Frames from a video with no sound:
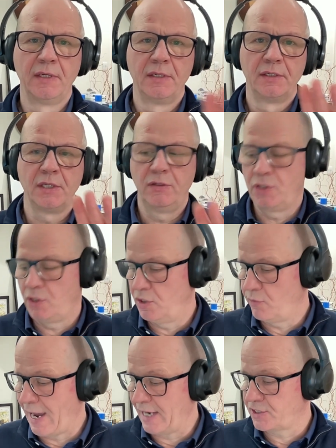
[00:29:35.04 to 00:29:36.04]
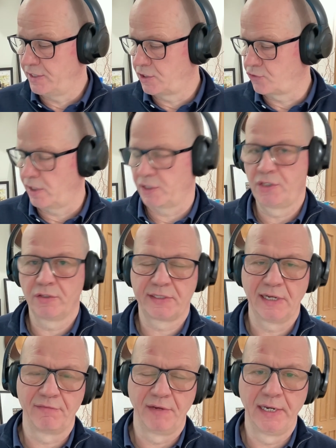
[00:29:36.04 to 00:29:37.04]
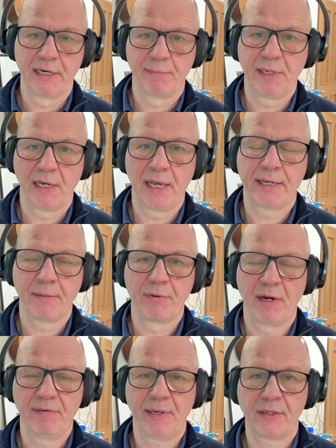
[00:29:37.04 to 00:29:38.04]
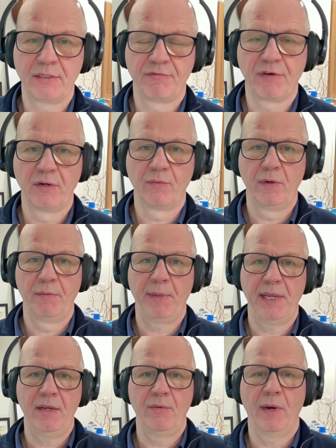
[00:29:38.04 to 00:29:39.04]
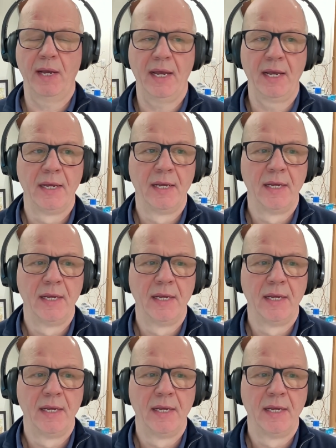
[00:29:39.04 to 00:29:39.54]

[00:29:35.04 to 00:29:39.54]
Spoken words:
So do you actually structure yourself a little bit like a private equity fund would be, where